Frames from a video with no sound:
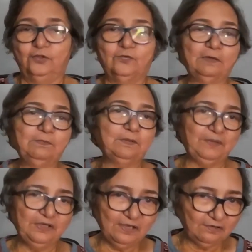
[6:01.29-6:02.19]
You can be a
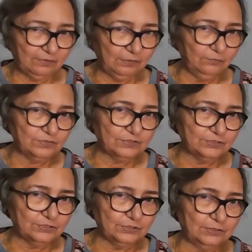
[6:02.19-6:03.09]
pediatric
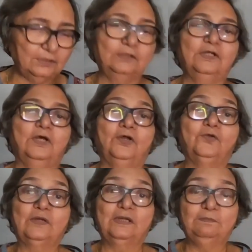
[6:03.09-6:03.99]
neurosurgeon.
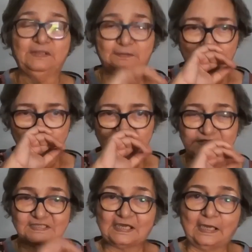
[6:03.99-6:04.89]
You can be a
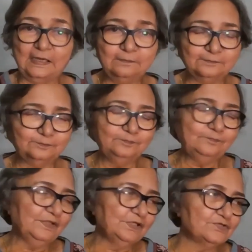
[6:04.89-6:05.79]

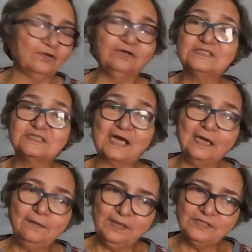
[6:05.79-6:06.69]

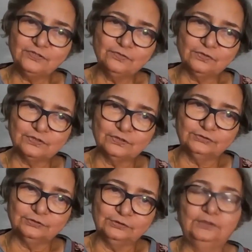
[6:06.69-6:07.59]
skull-based
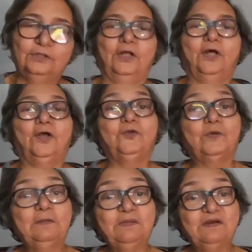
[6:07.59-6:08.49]
neurosurgeon. You
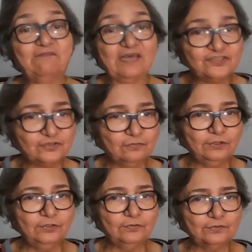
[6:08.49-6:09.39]
can be a vascular
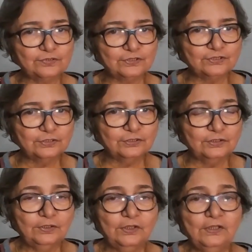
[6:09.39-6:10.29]
neurosurgeon.
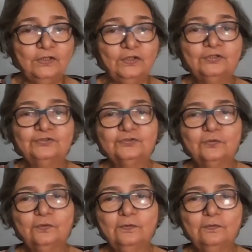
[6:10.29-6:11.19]

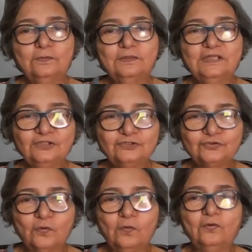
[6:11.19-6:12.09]
So these
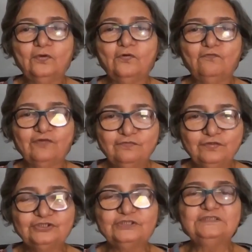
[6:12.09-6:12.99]
sort of
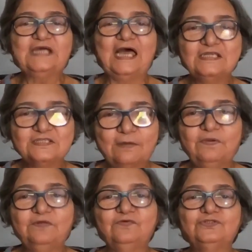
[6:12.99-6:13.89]
divisions and
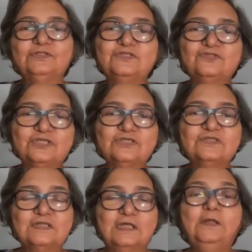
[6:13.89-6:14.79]
subdivisions
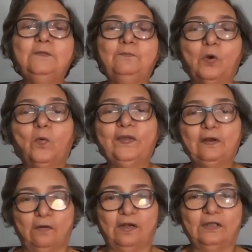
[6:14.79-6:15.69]
just keep going on.